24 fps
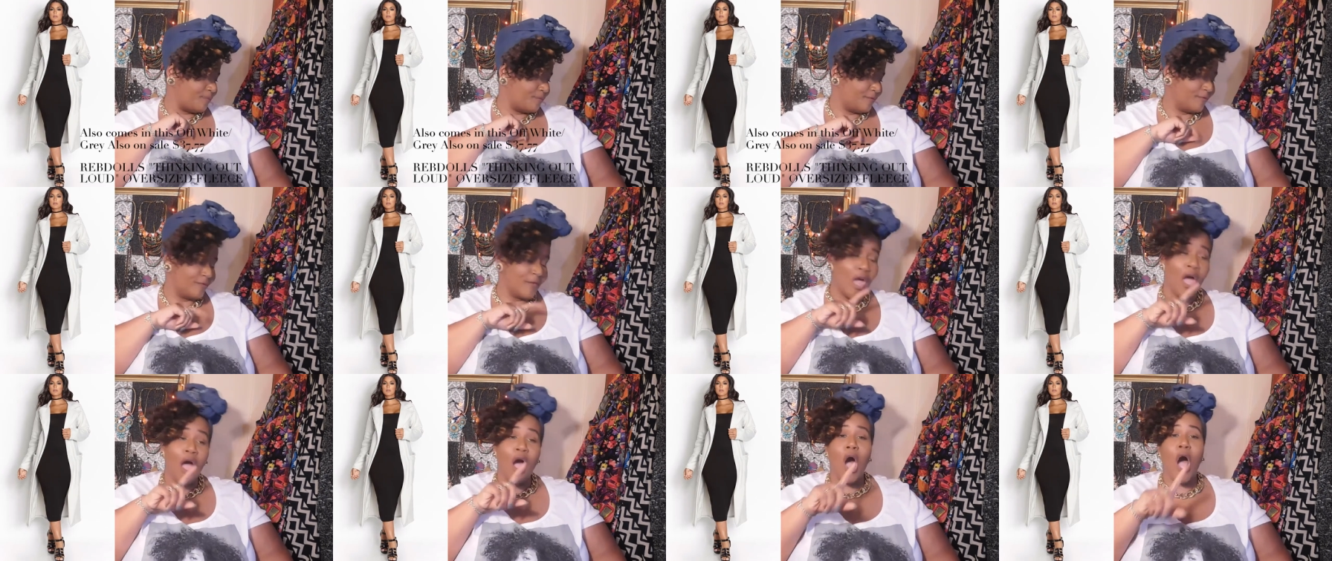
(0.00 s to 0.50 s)

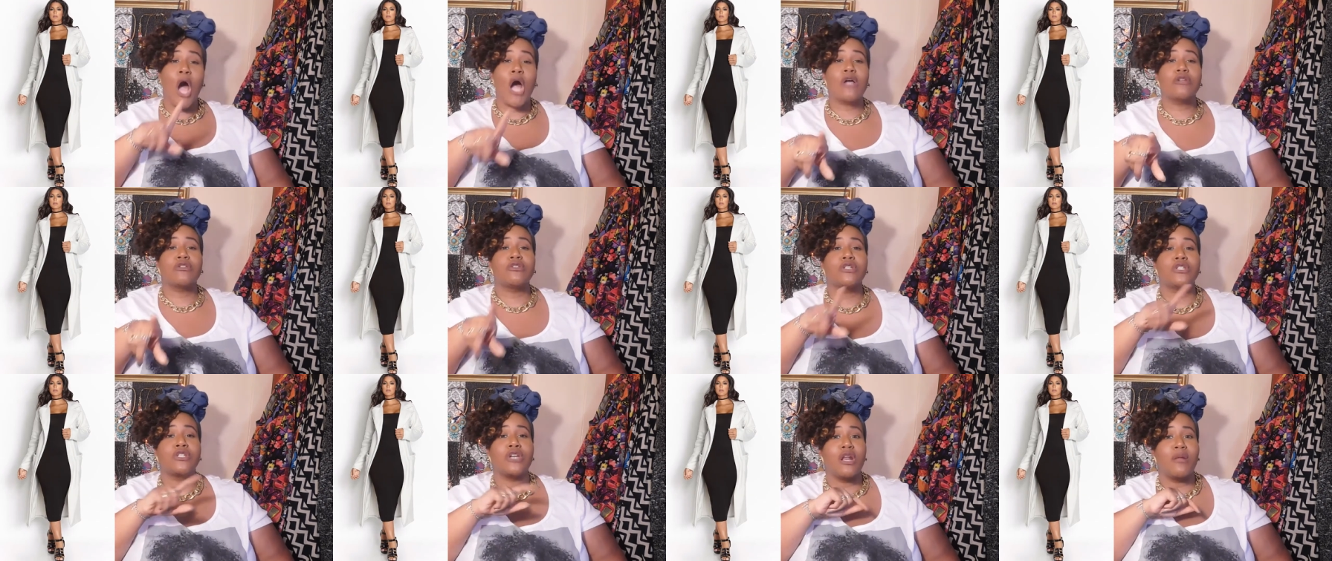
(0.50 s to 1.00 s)
mm.
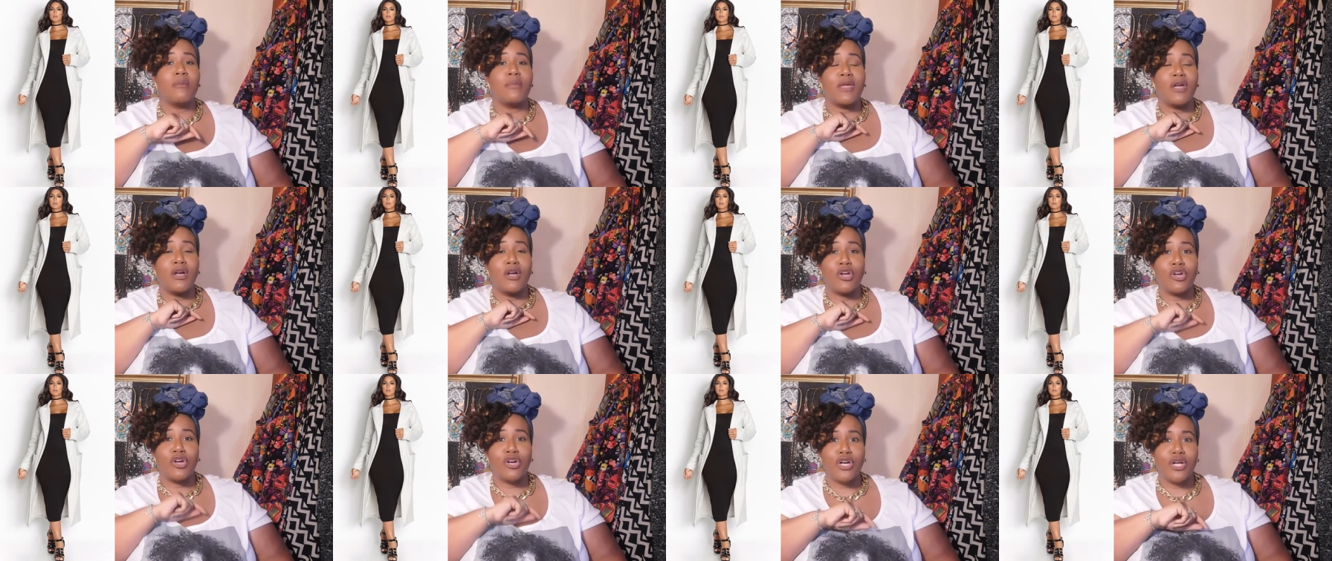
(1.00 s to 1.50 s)
Also, it's going to be
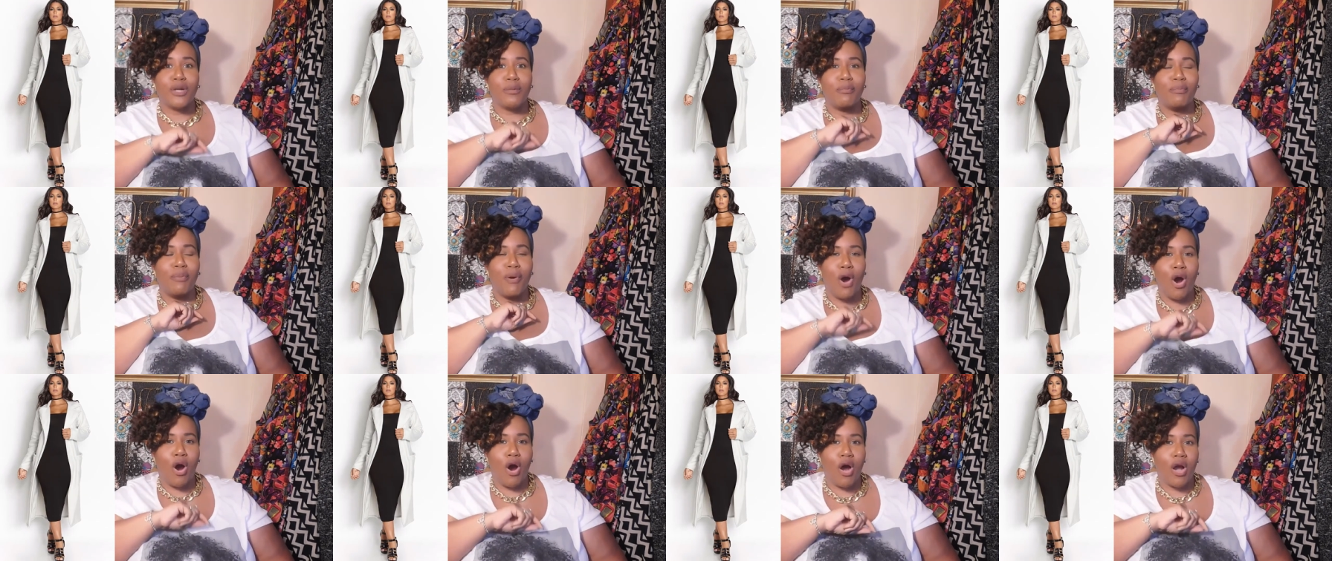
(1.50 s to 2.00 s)
a good
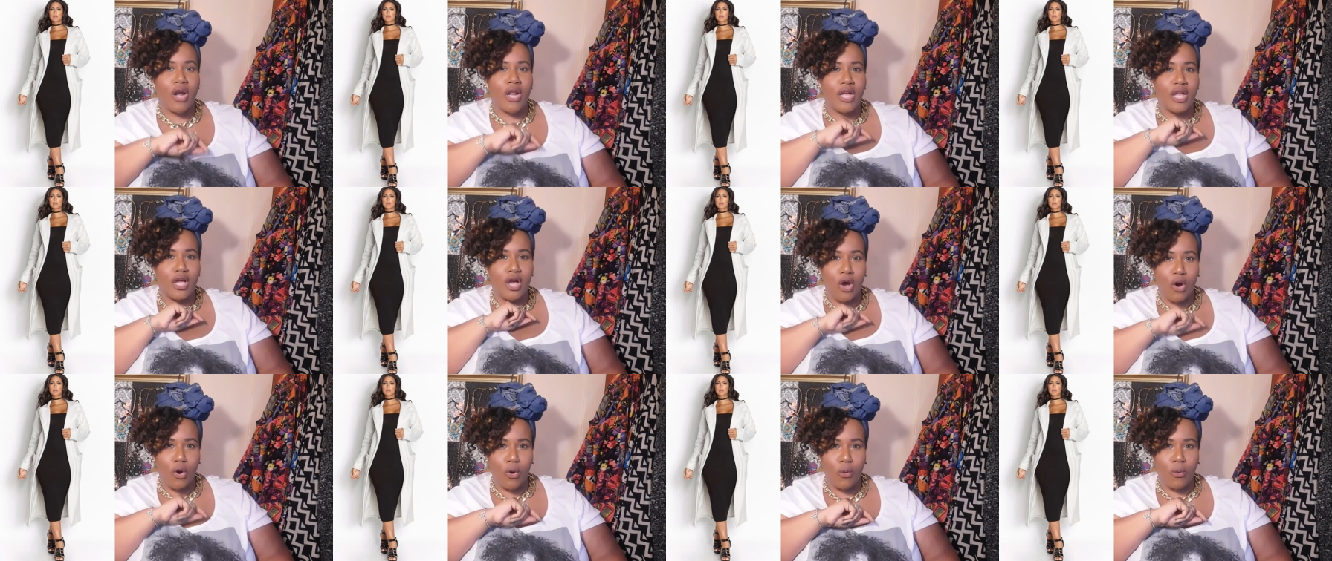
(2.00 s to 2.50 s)
party
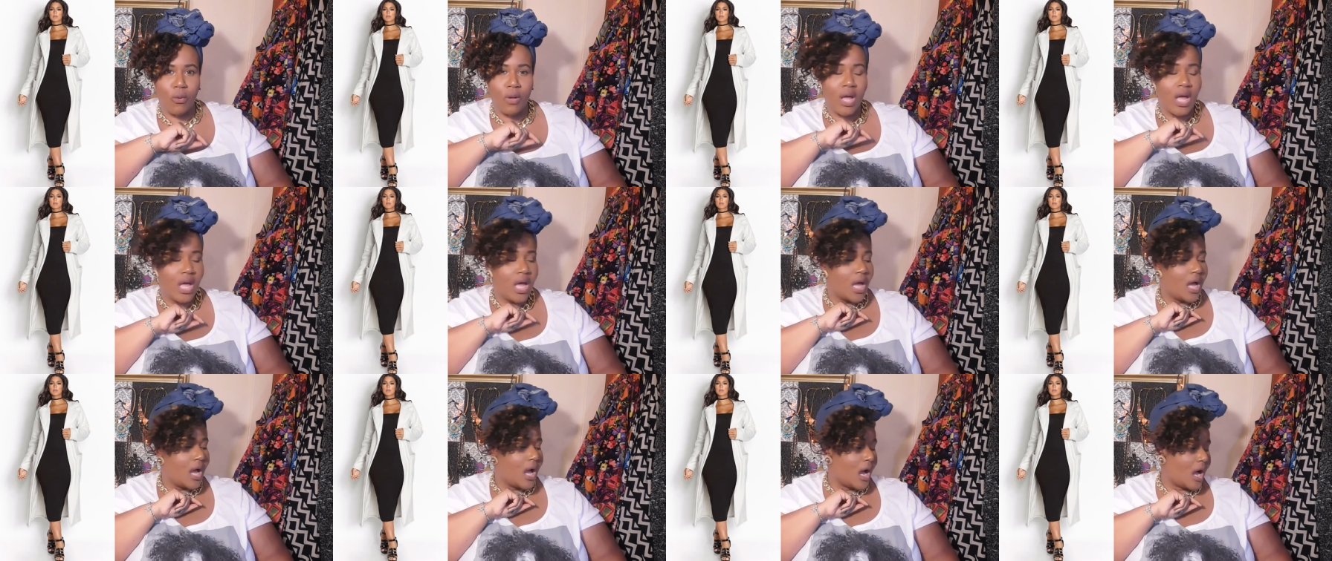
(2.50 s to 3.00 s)
coat,
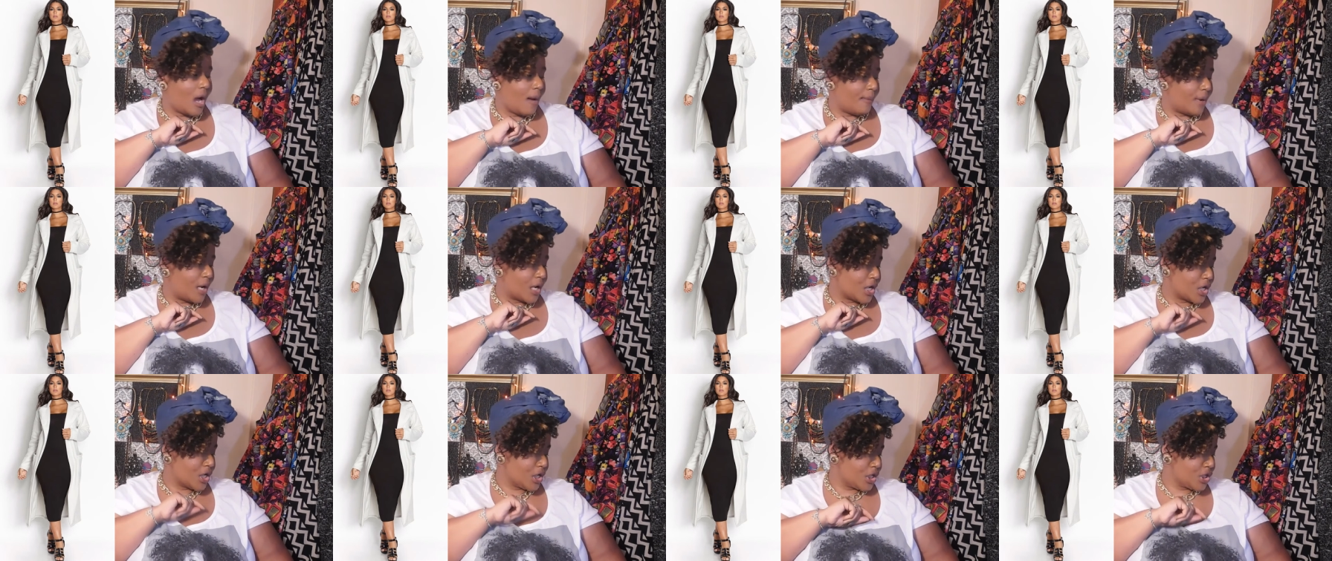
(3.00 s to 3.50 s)
um,
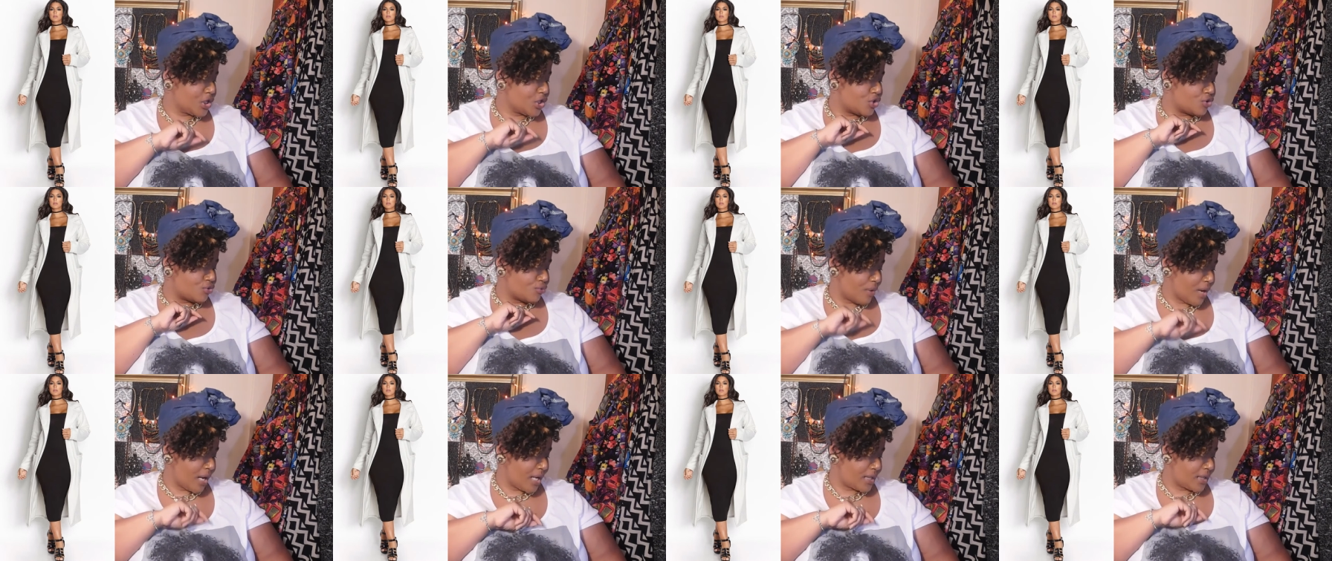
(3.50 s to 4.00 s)
a good
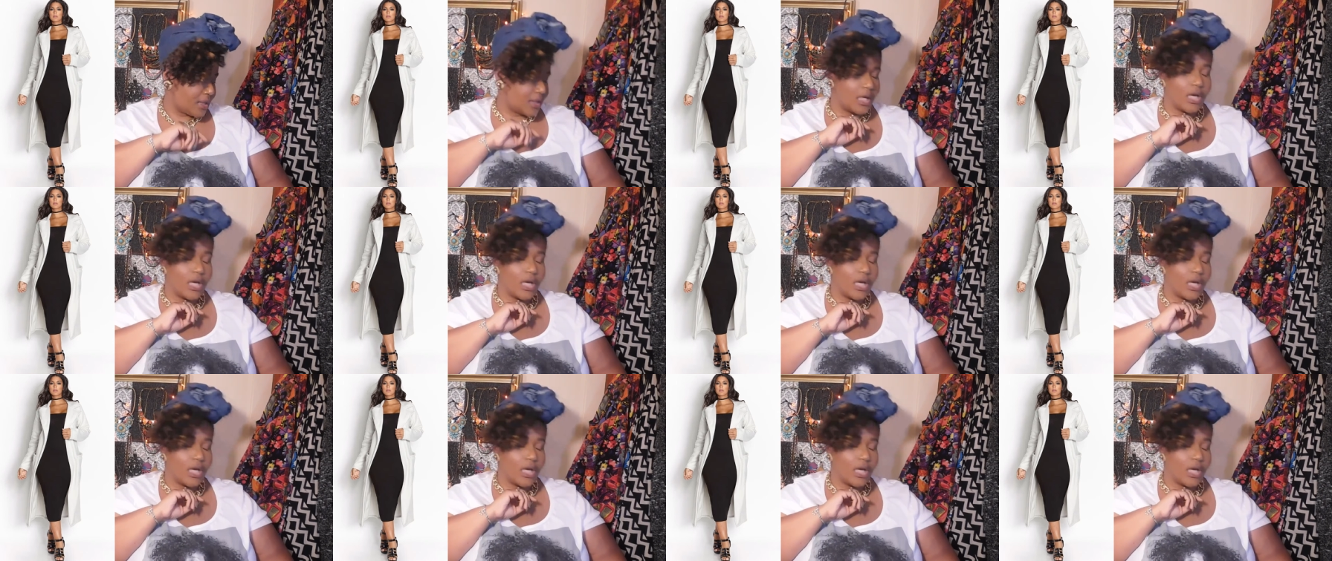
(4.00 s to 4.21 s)
dress, a